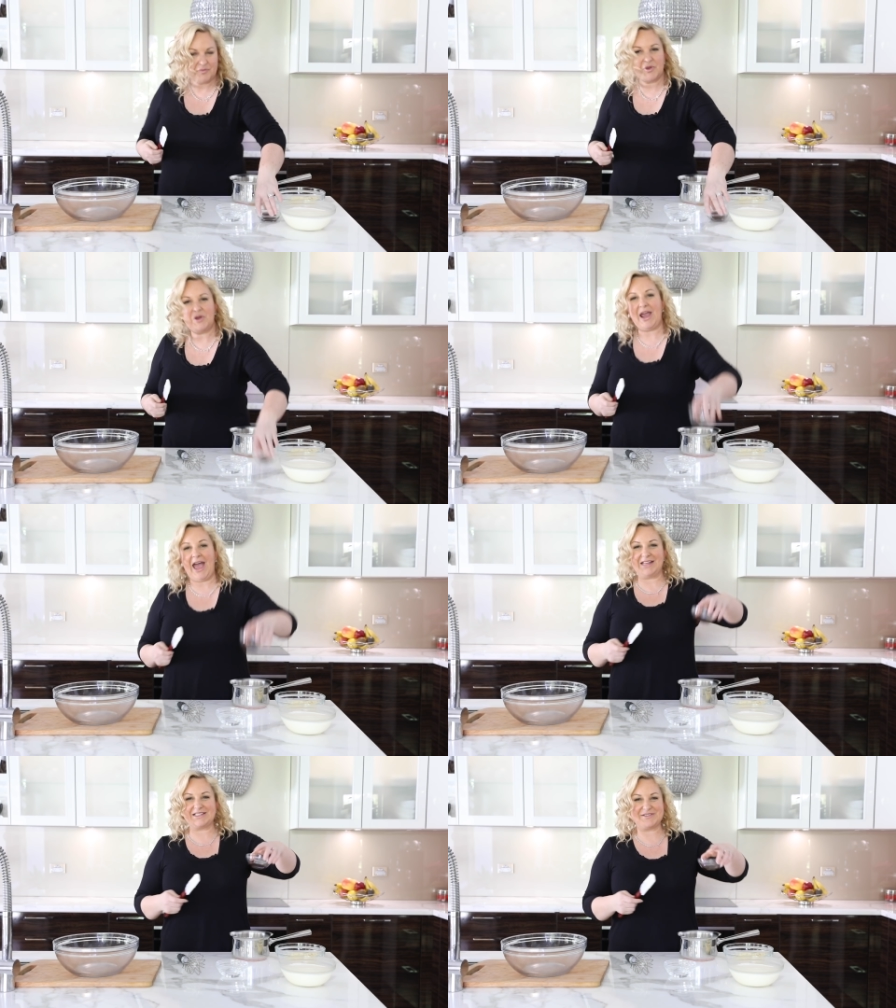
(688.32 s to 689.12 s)
Going to
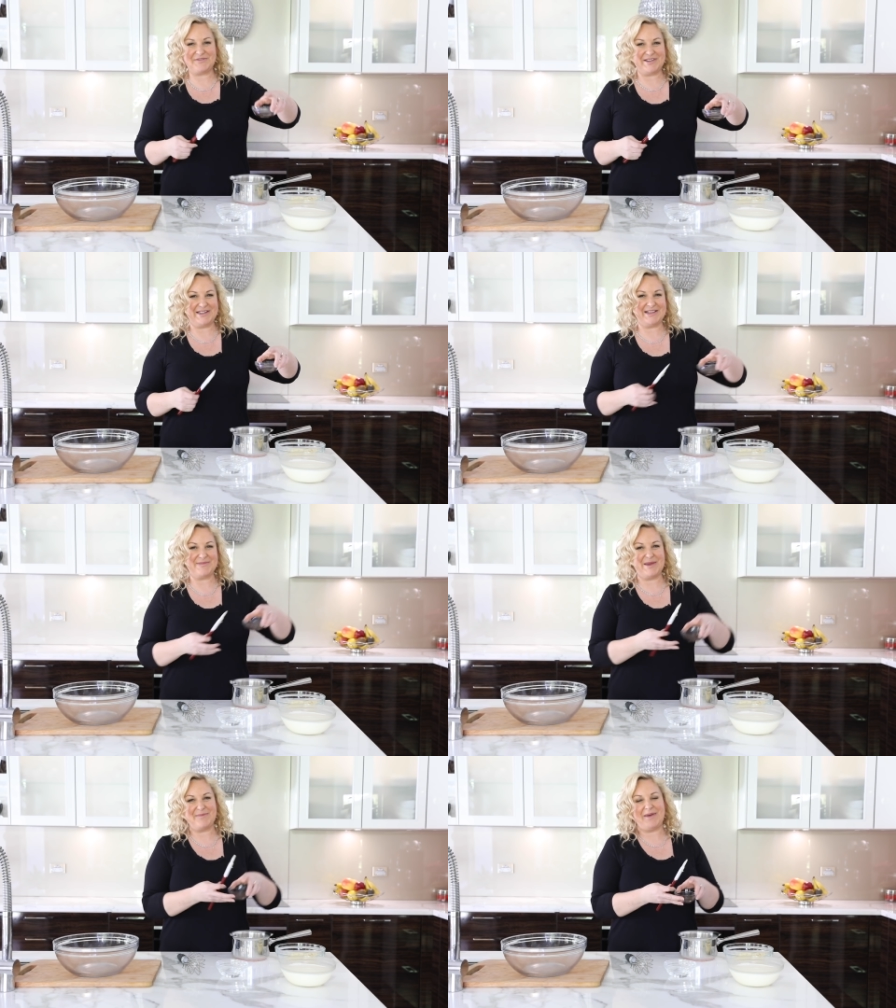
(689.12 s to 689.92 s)
add some vanilla
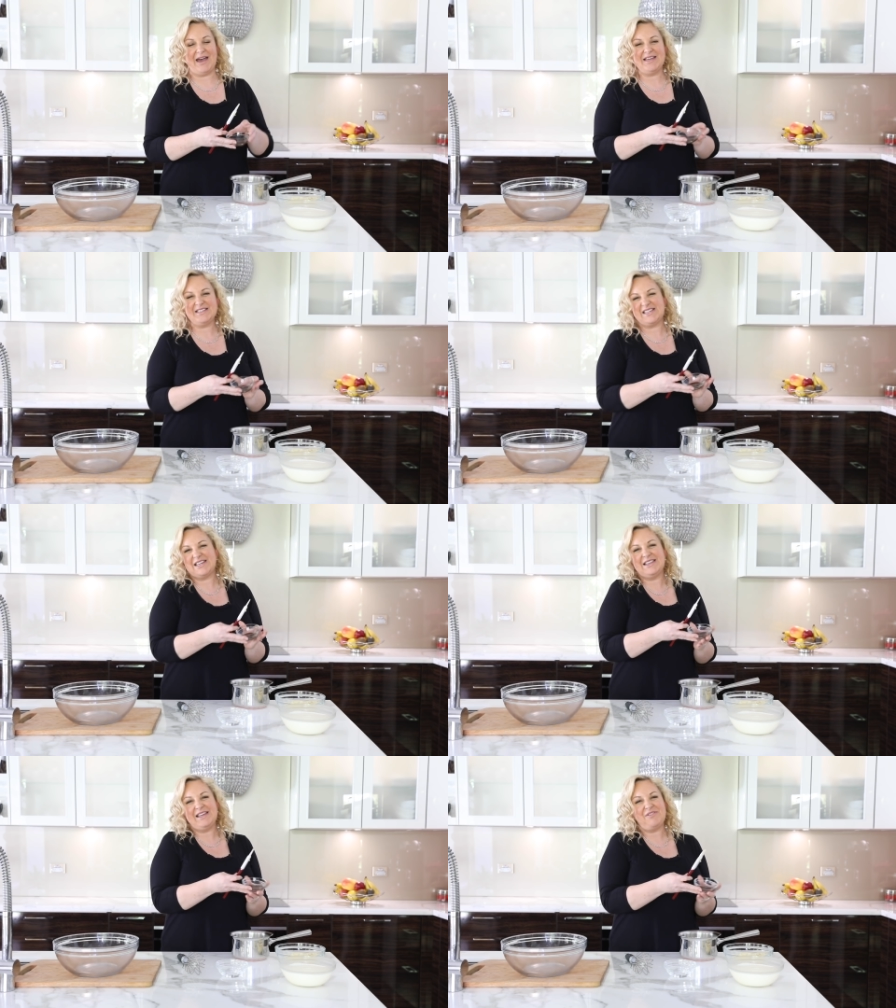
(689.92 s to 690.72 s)
bean paste. You
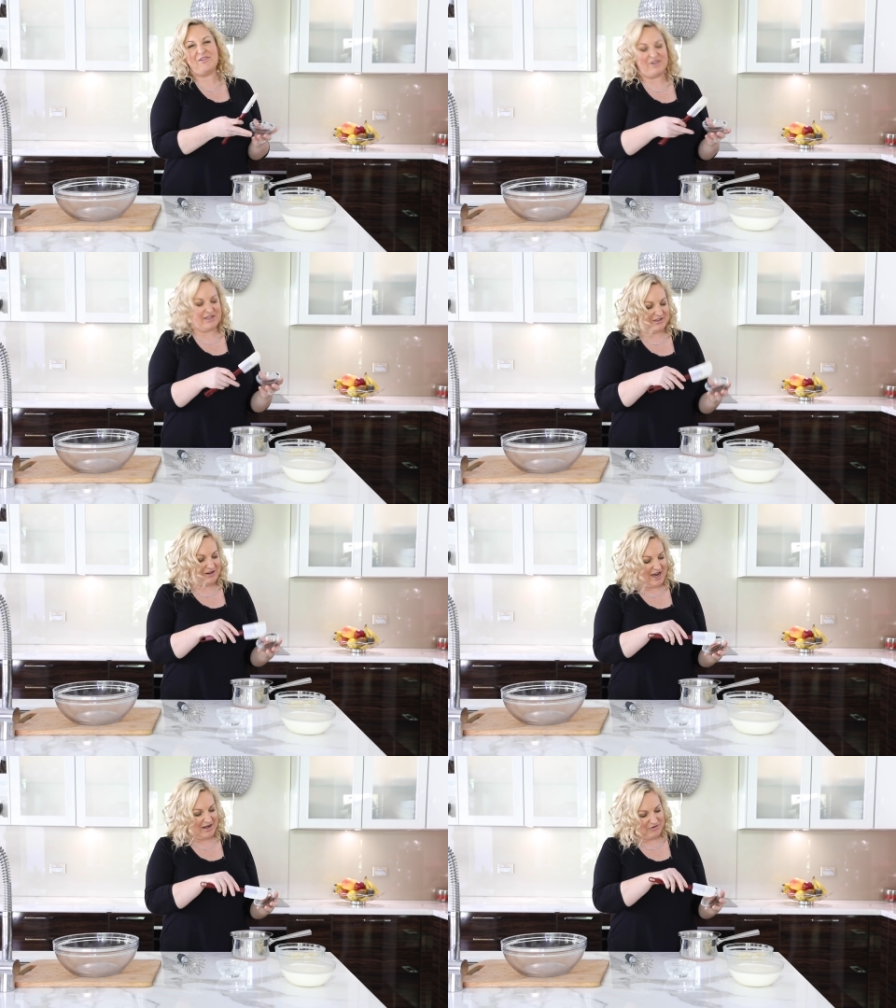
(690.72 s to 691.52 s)
can leave the vanilla
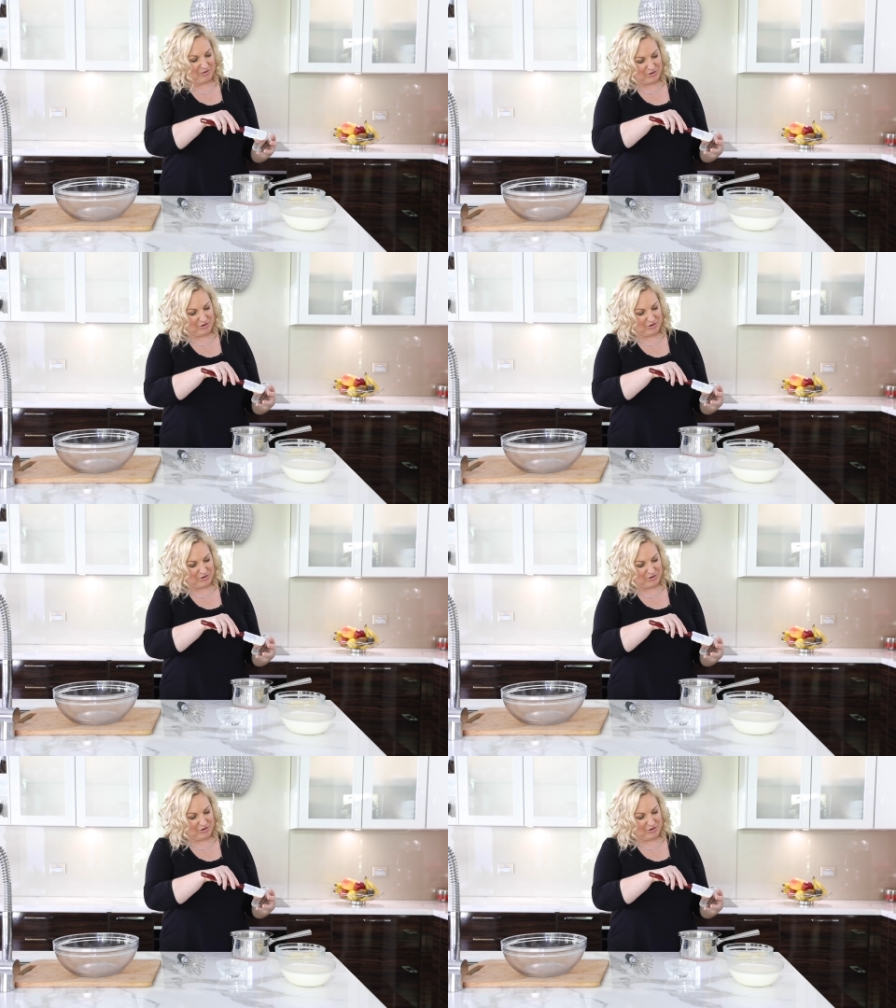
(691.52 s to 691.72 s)
out if you